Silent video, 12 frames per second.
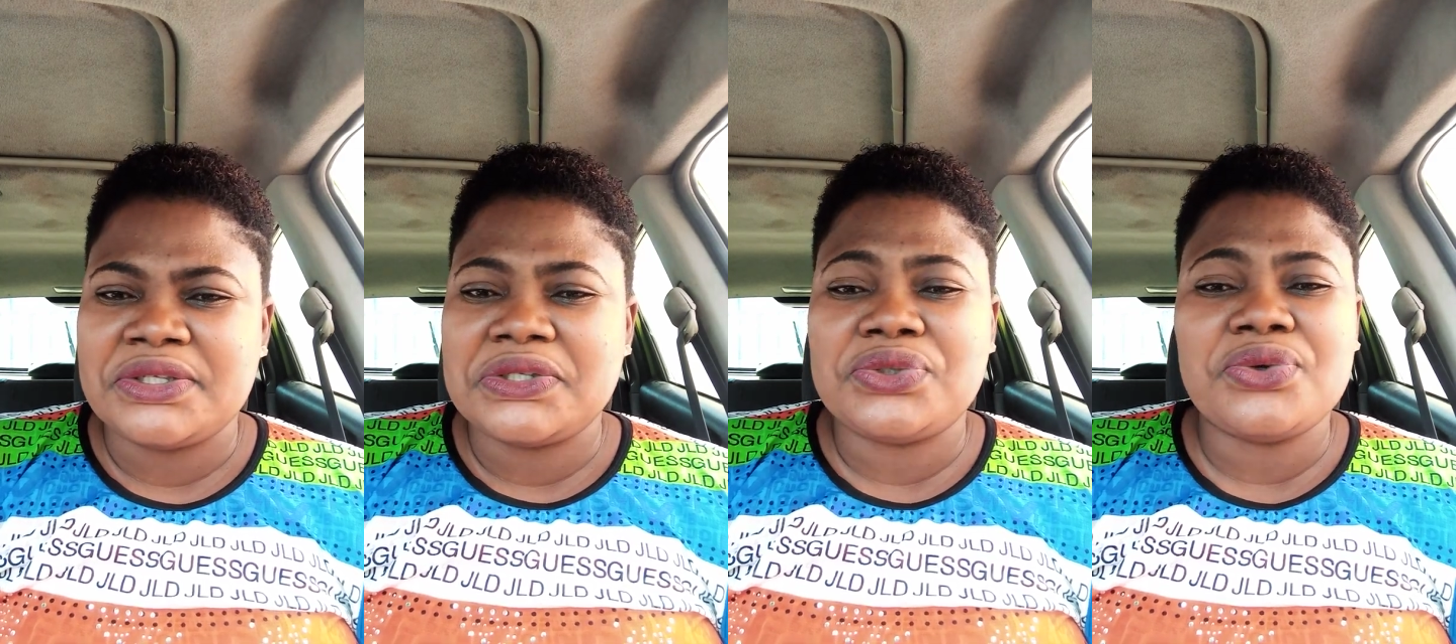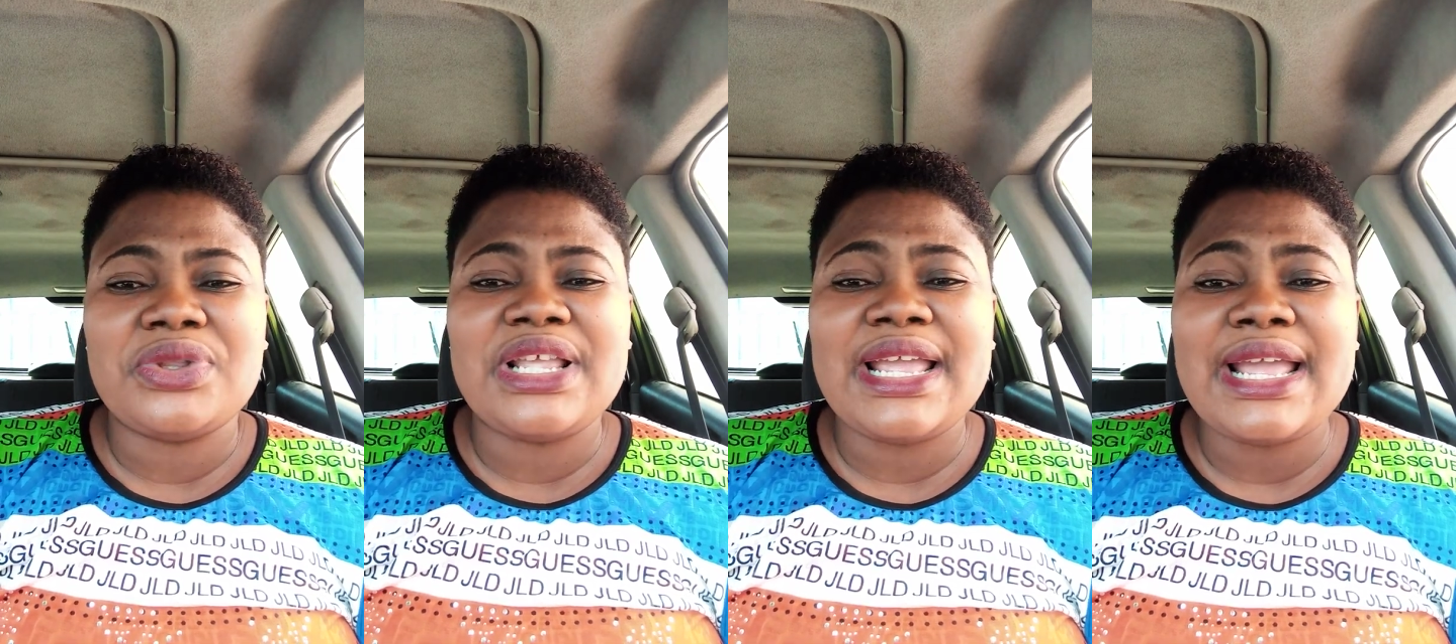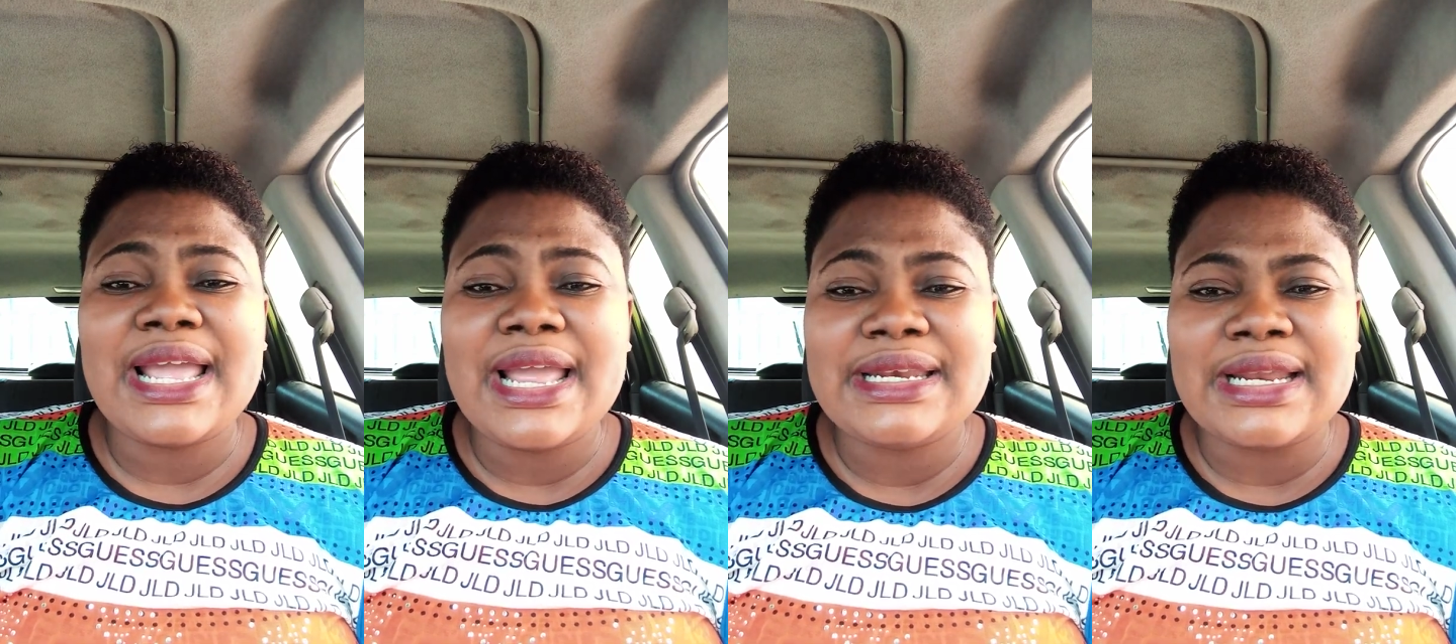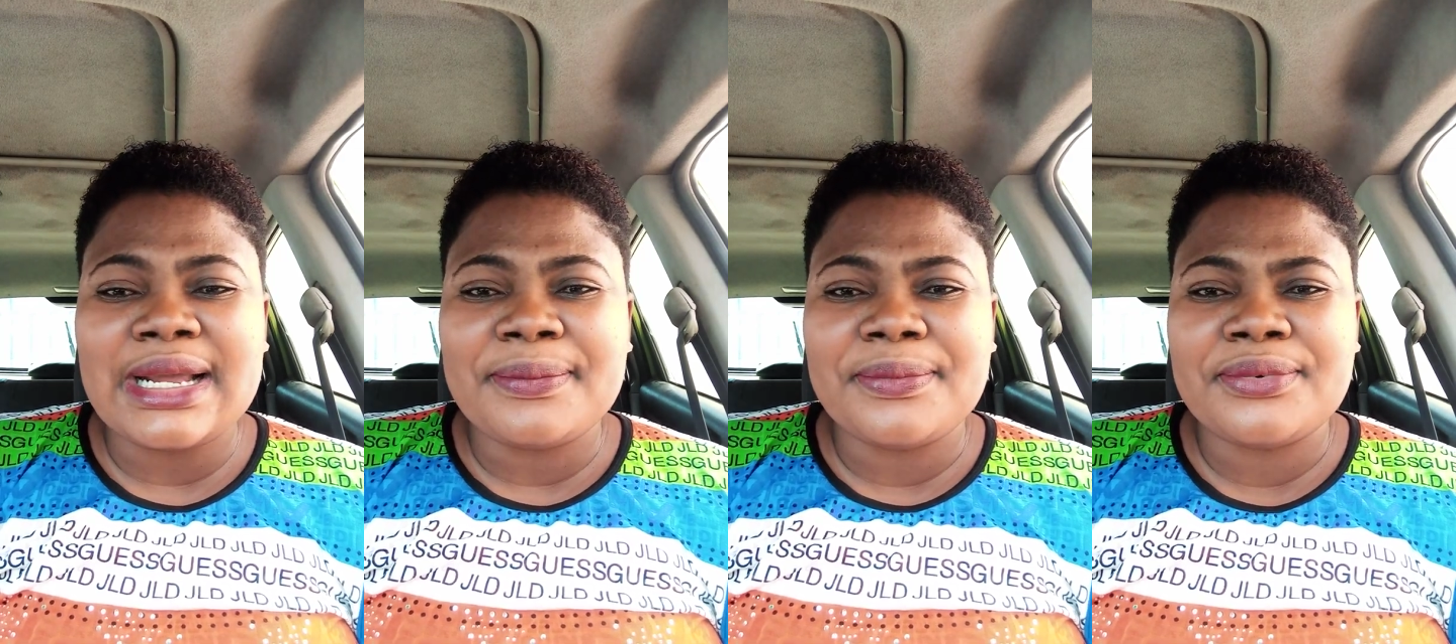So they end
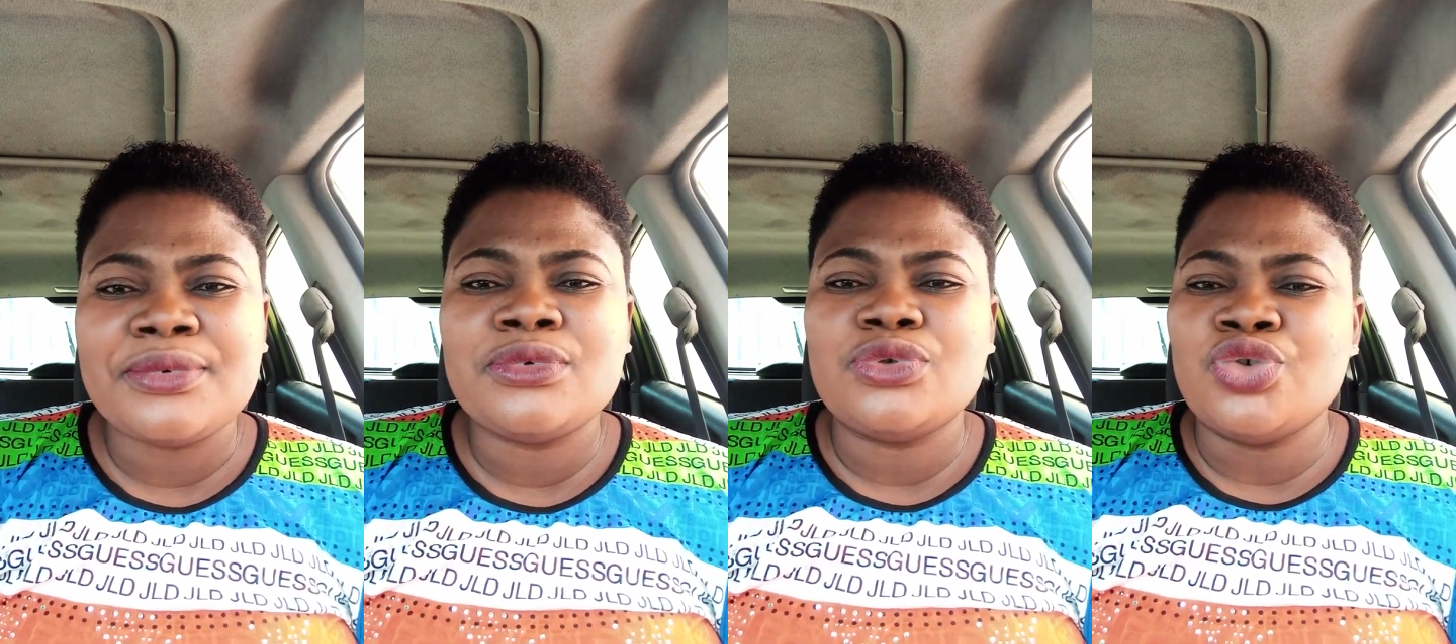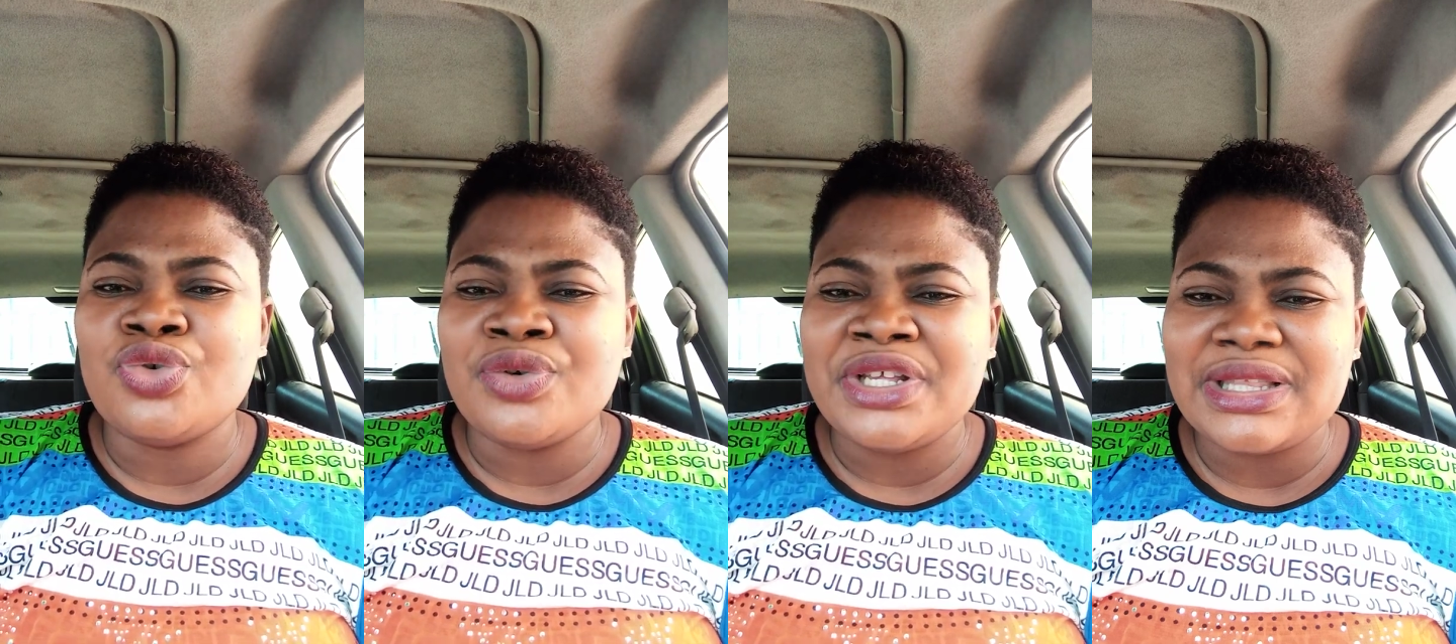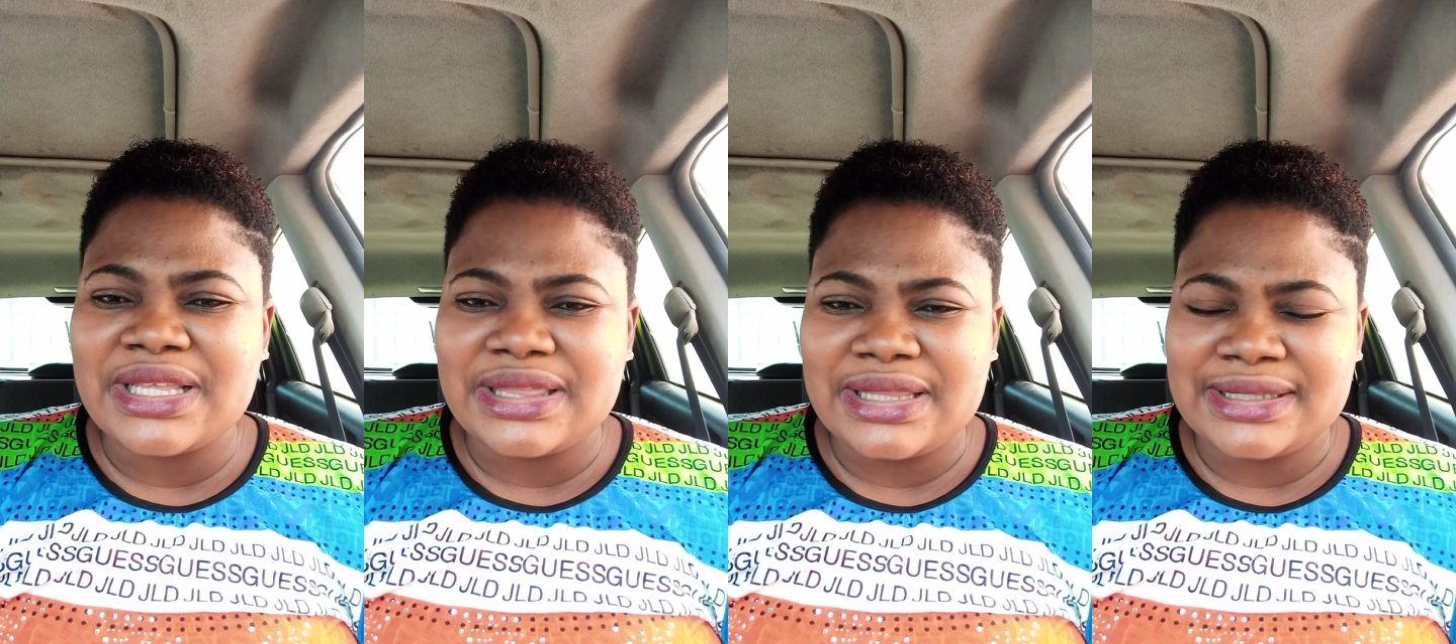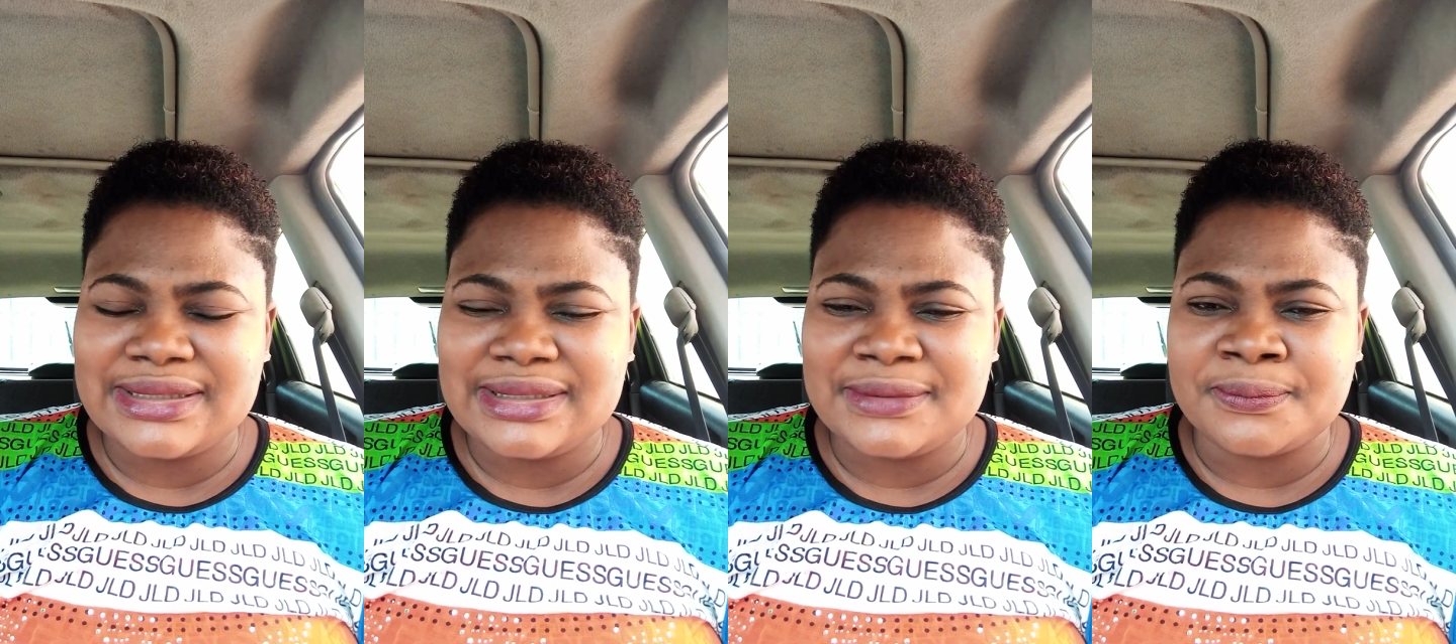up doing the
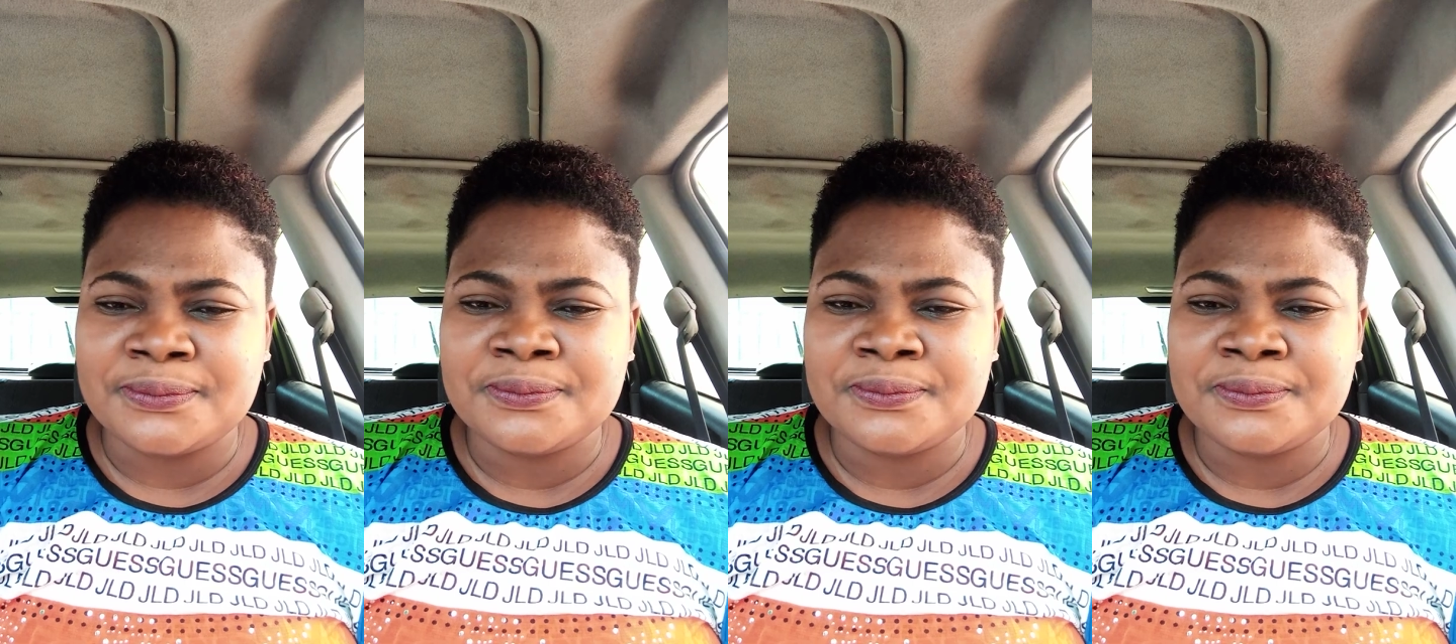testing.